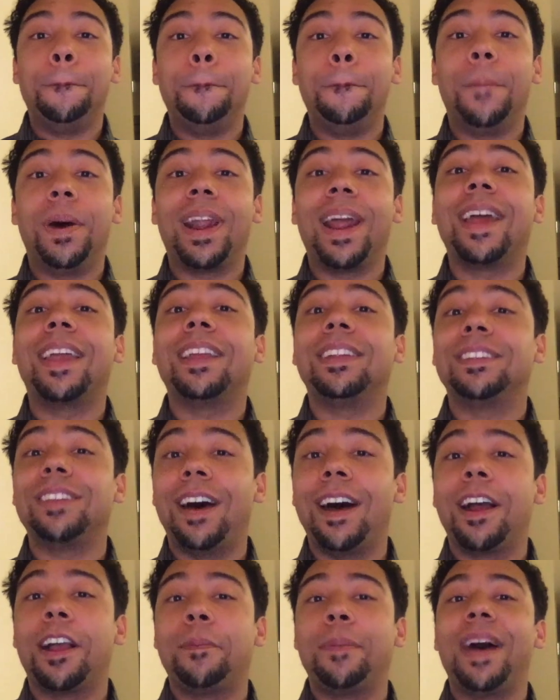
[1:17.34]
But I can
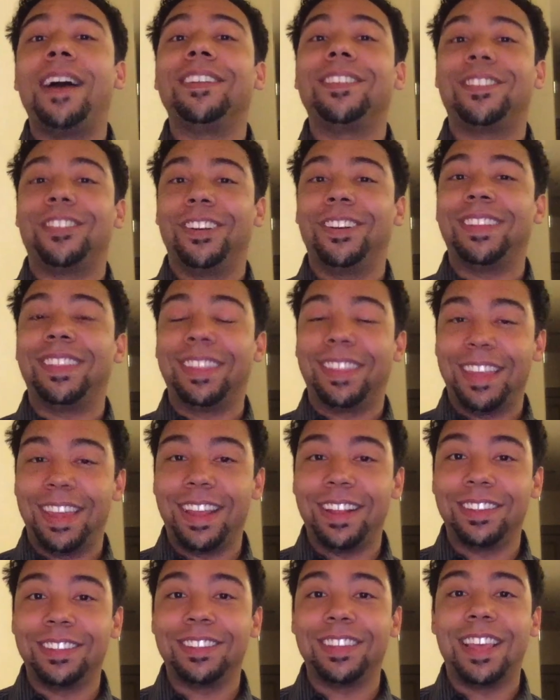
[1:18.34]
talk about certain
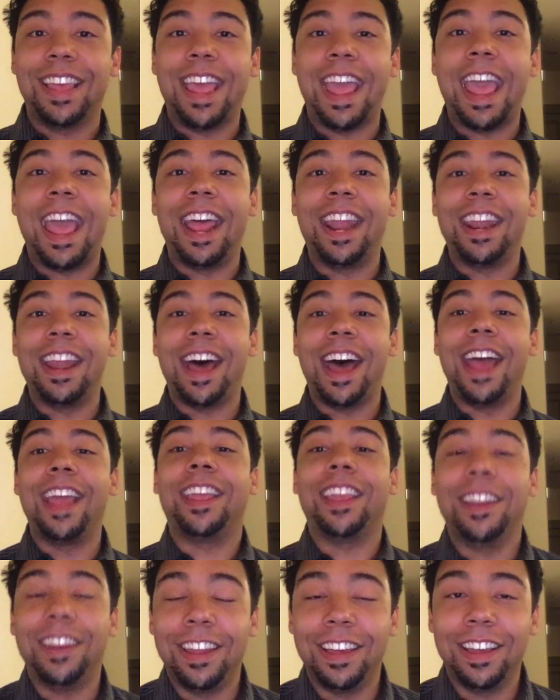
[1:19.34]
things, and I
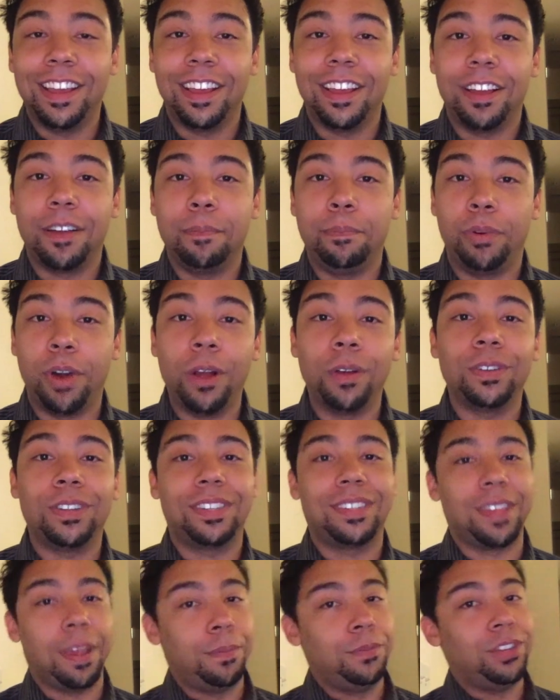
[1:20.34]
can broach
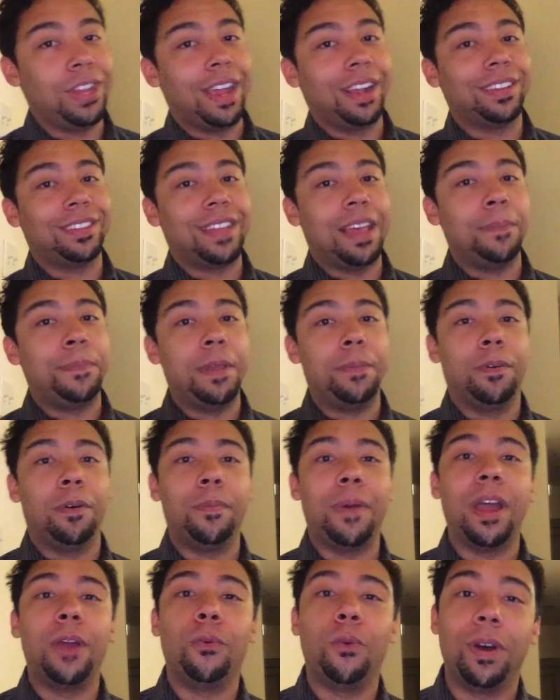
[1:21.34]
subjects that people
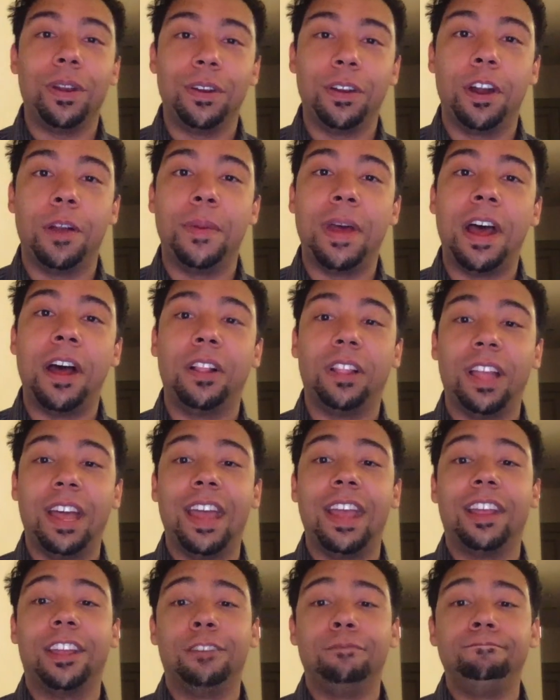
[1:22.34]
might wonder about,
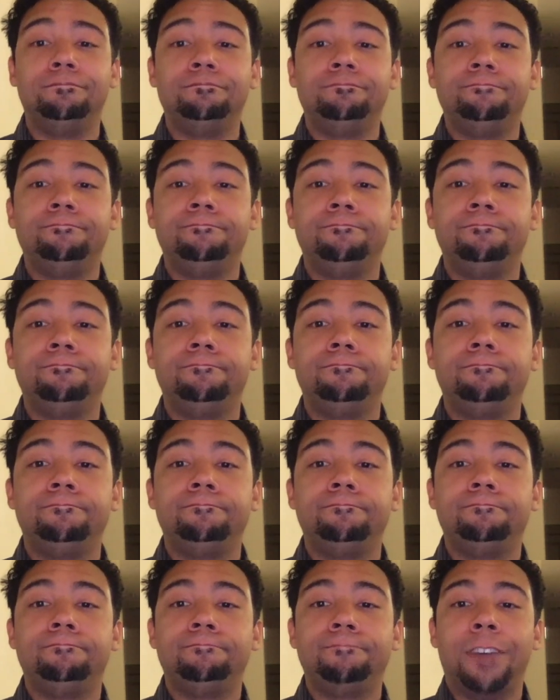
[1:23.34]
like,
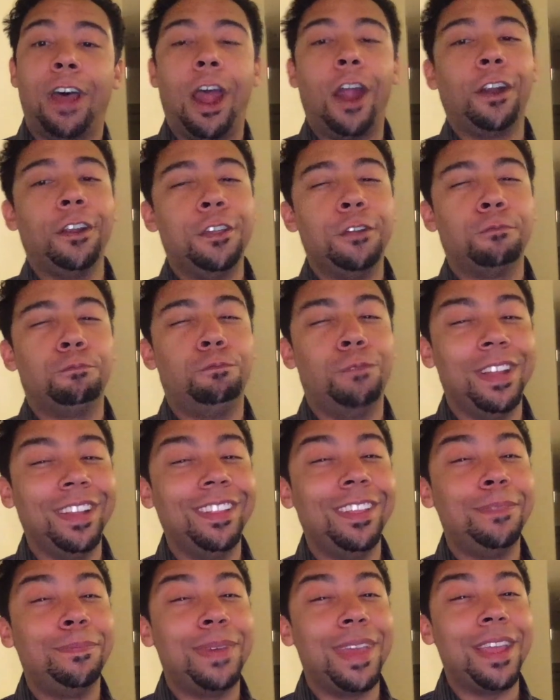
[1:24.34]
are you
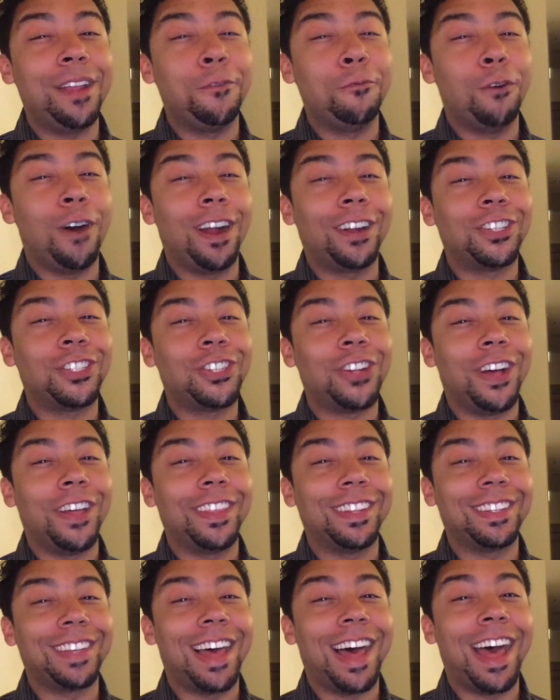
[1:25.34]
really being watched all
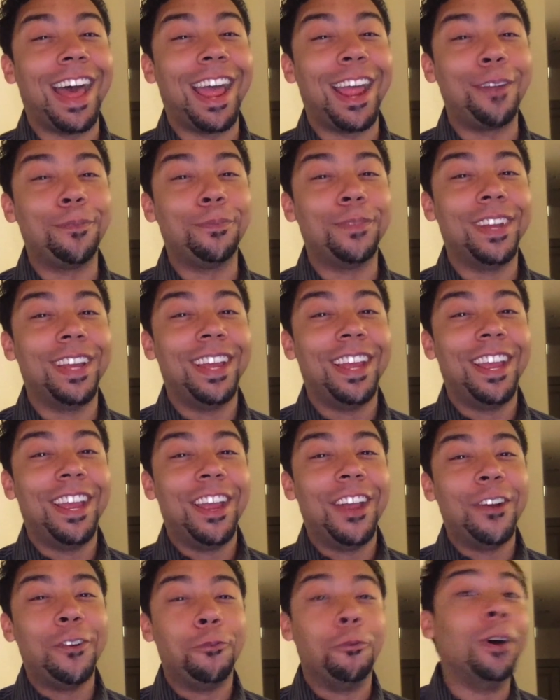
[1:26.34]
the time?
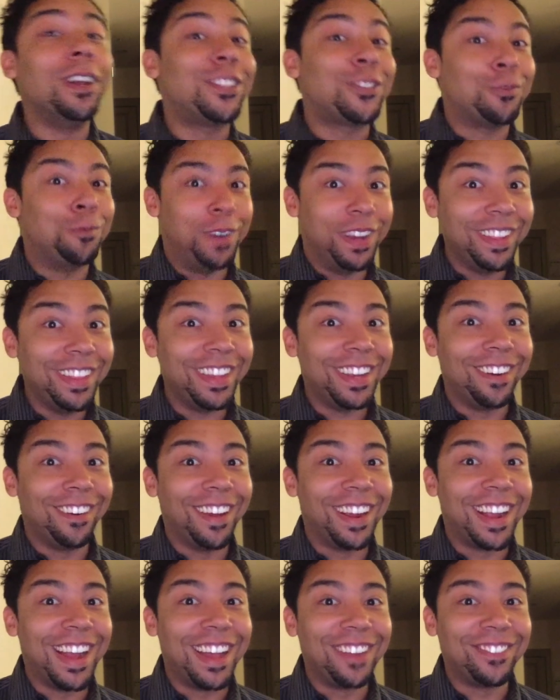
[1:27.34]
What's really
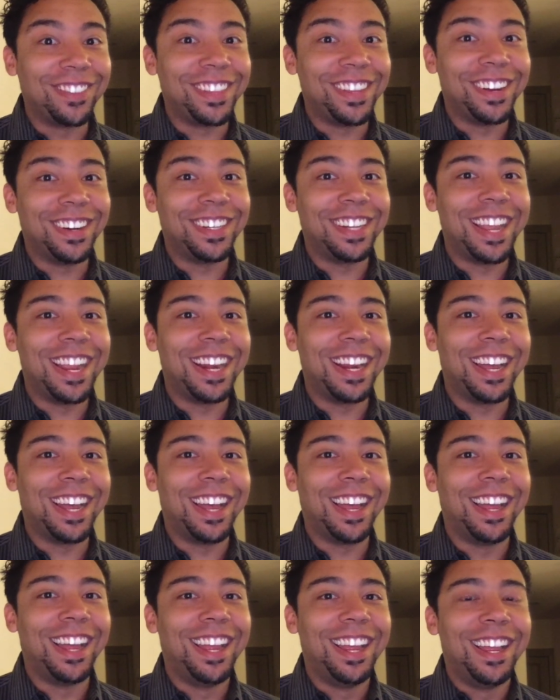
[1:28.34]
going on with your
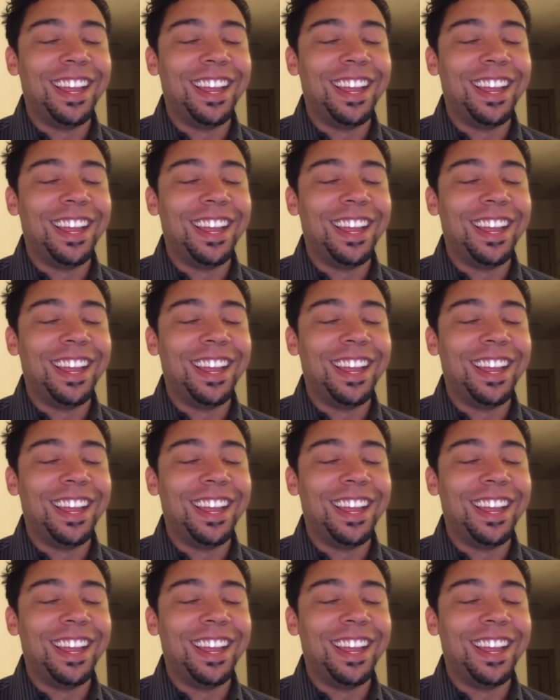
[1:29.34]
data?